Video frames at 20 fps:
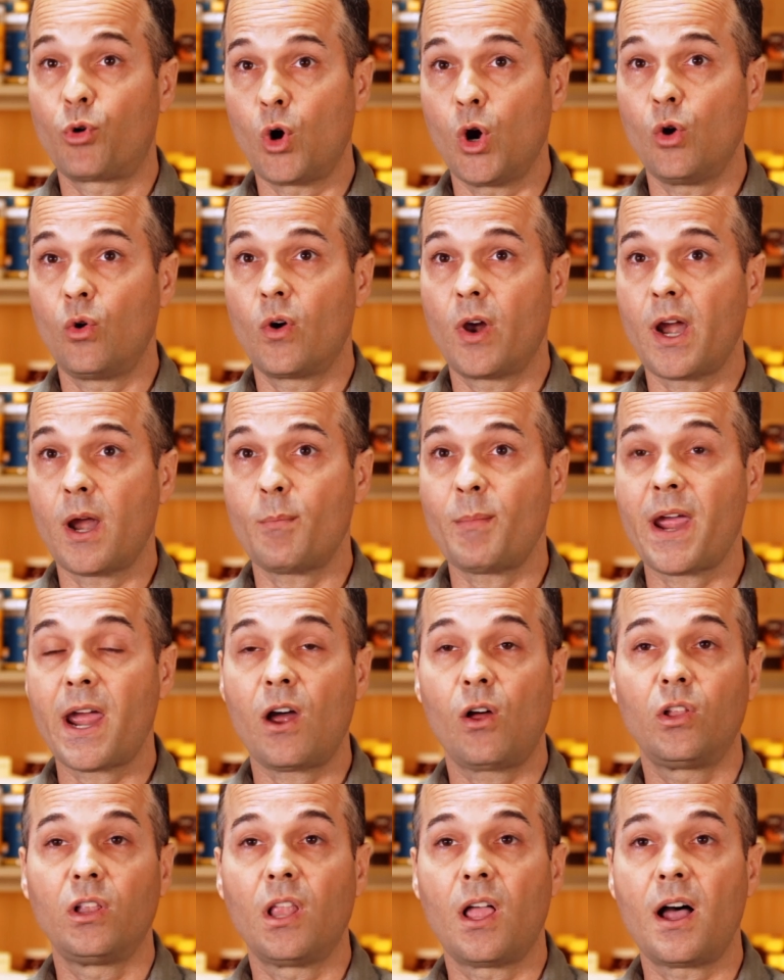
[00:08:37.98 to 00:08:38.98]
Program
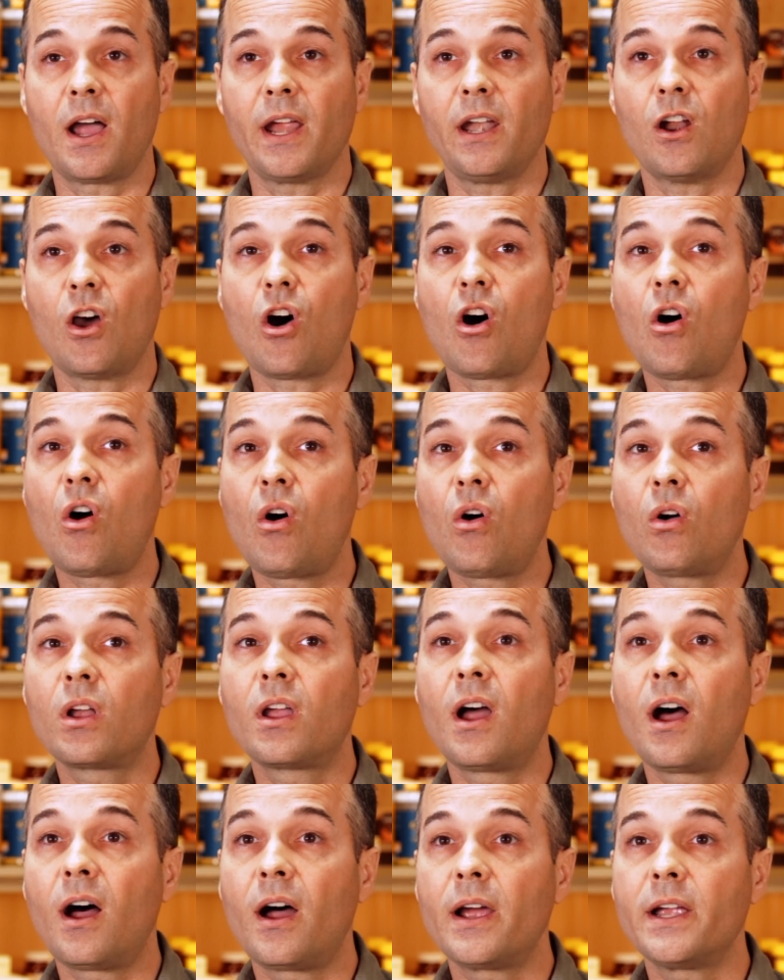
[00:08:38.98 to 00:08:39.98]
outline
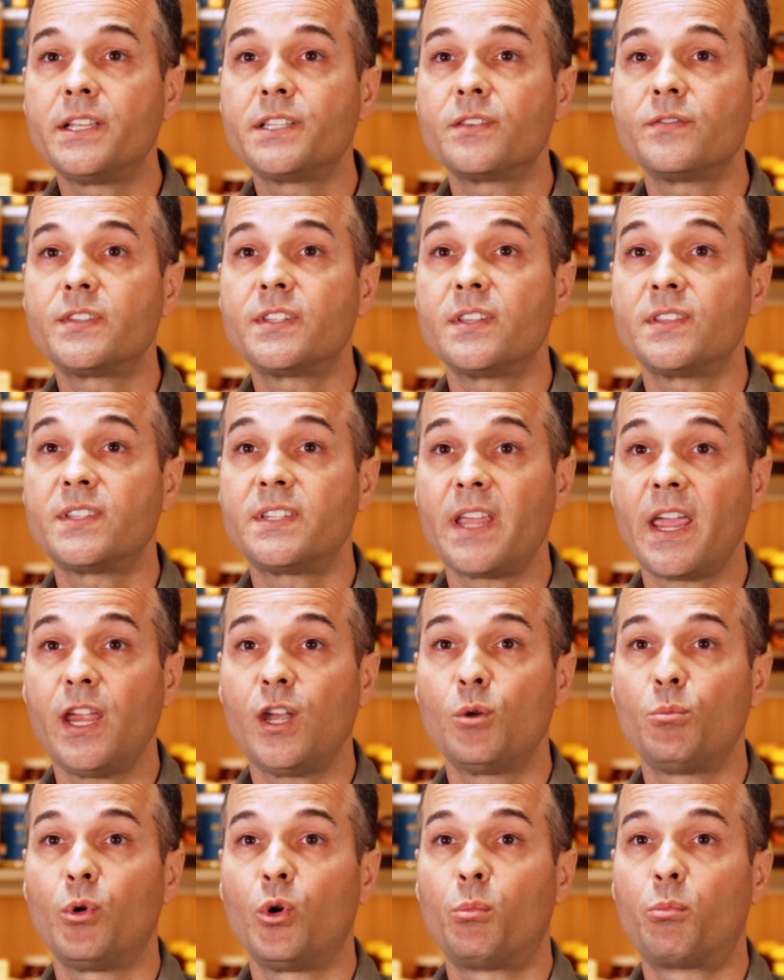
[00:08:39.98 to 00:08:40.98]
all kinds of
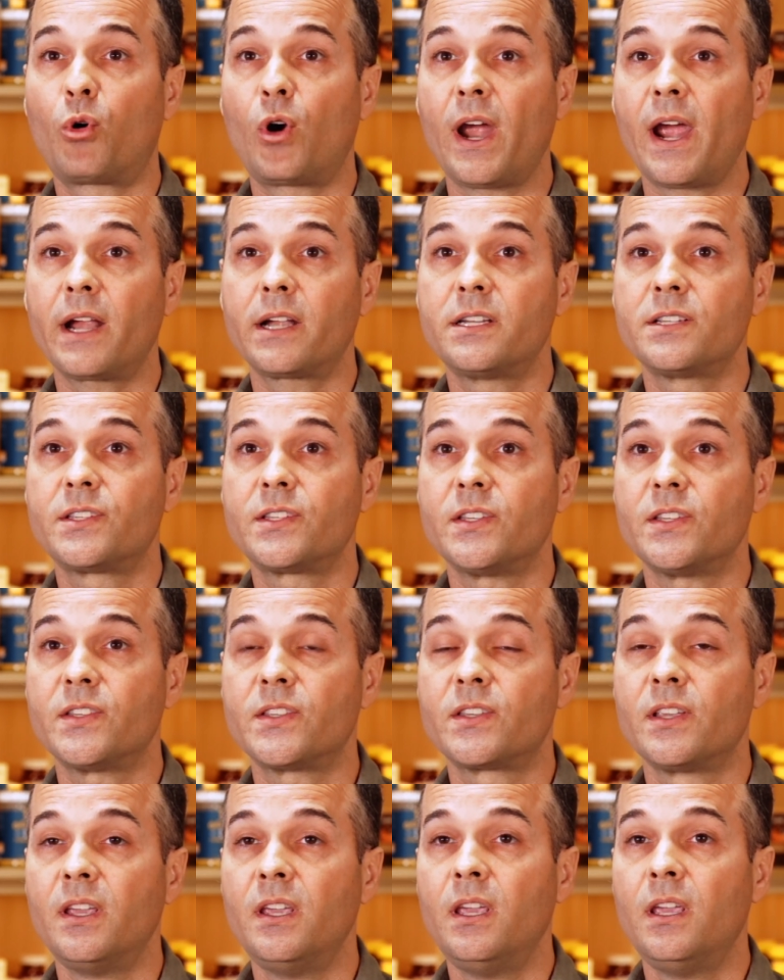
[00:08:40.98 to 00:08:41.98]
sustainable
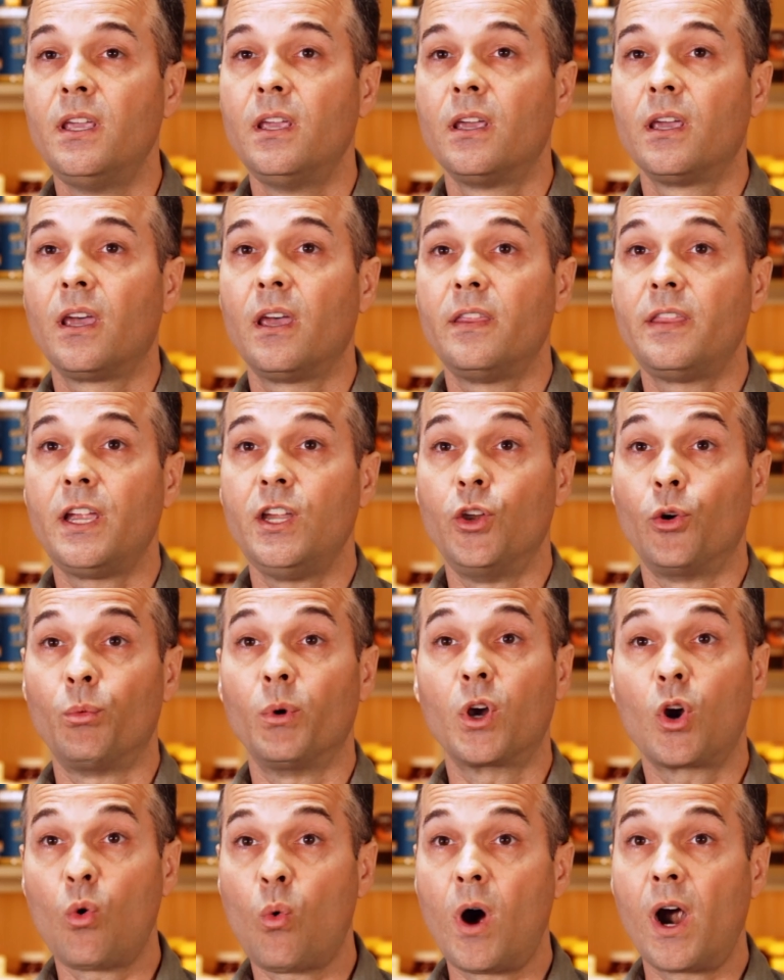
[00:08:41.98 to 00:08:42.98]
practices that you're
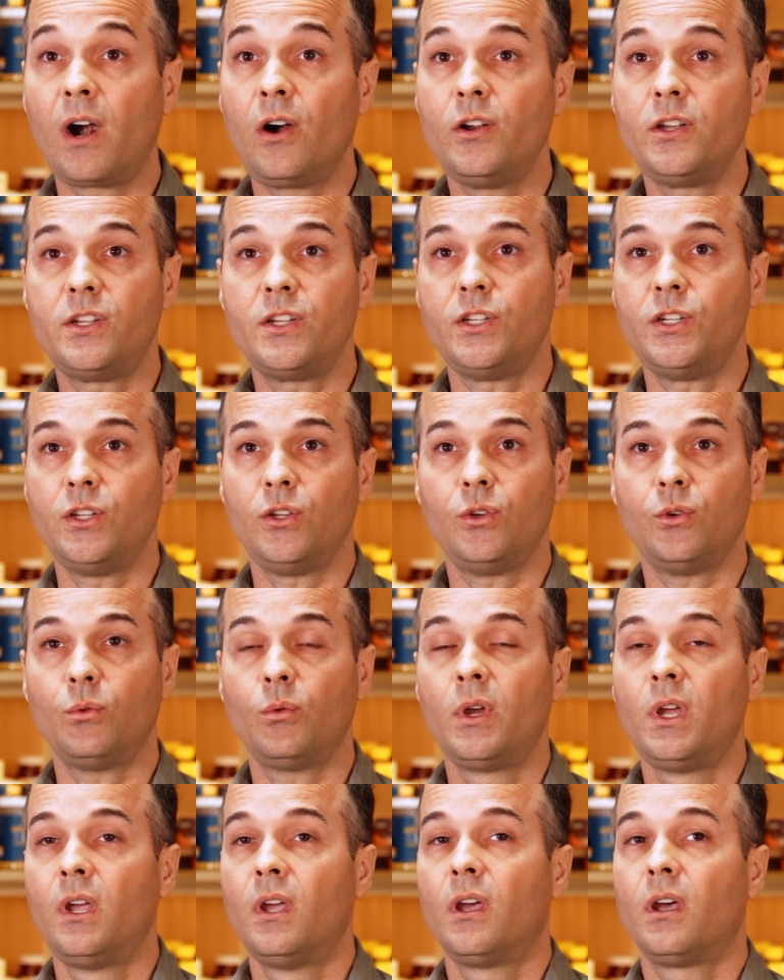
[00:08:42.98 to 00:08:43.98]
required to do,